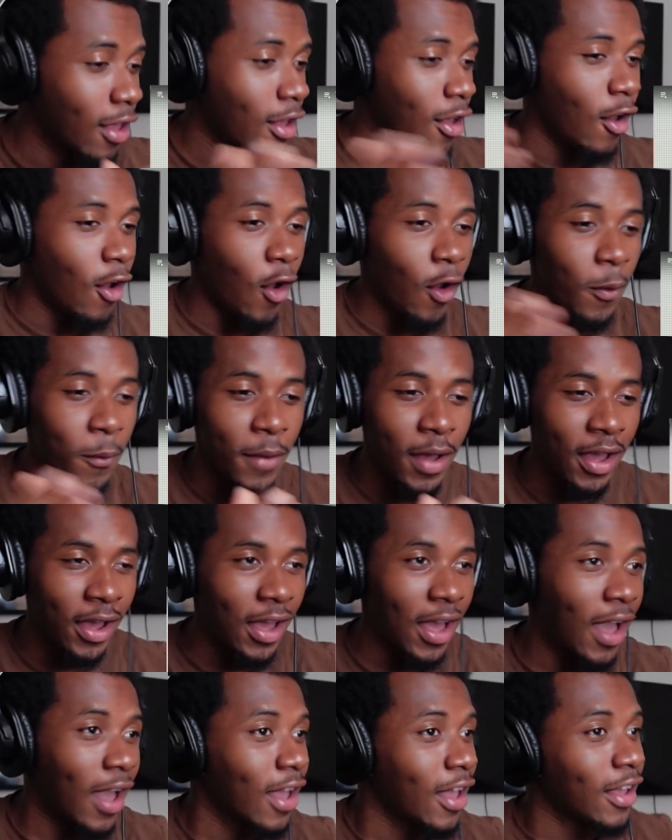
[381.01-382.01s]
Oh, my
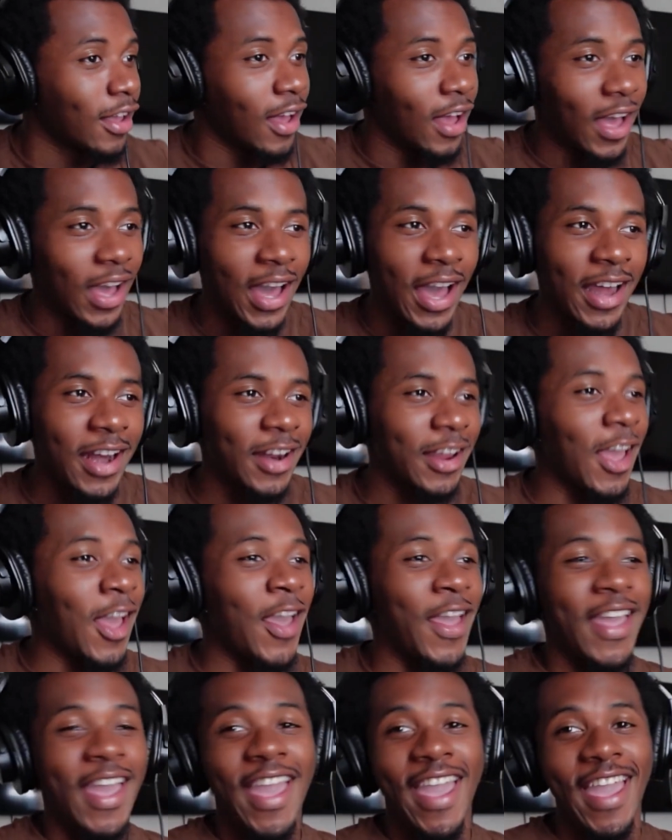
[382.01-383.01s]
God. I got to...
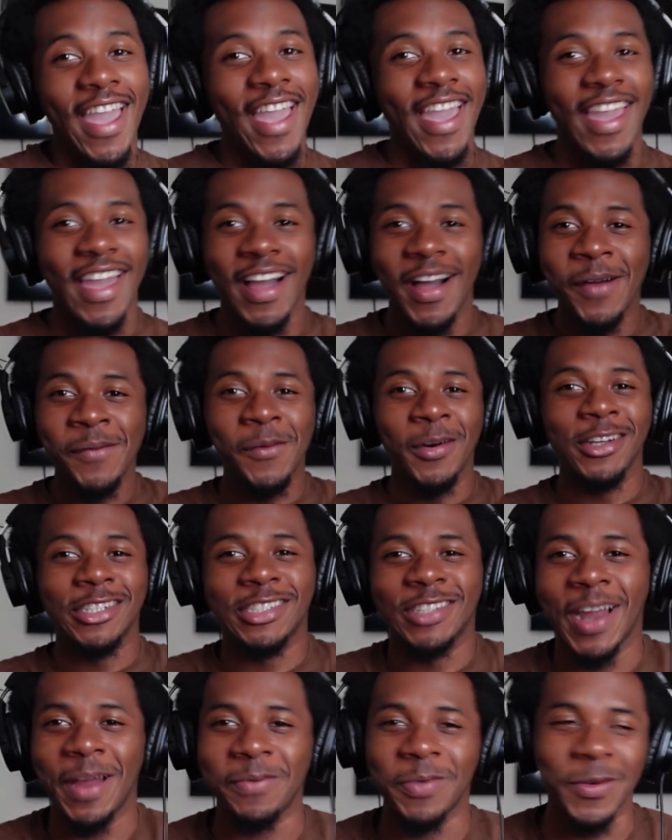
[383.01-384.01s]
Hey, I almost
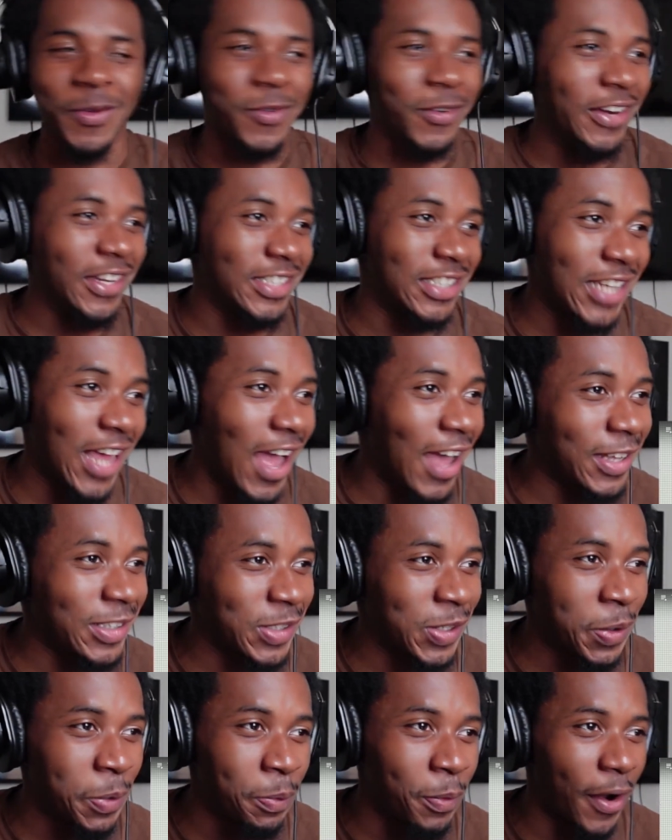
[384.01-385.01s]
dropped a freestyle,
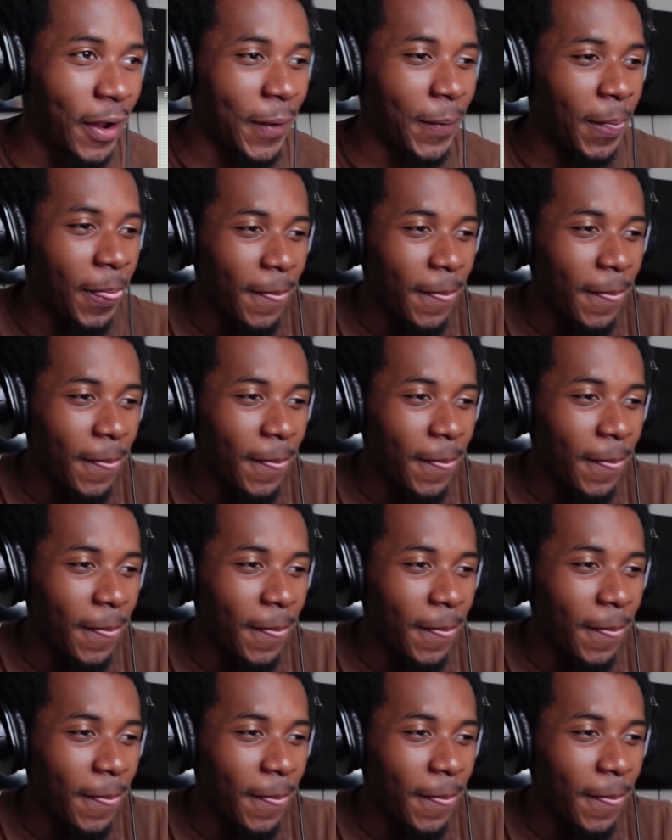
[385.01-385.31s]
too, bro.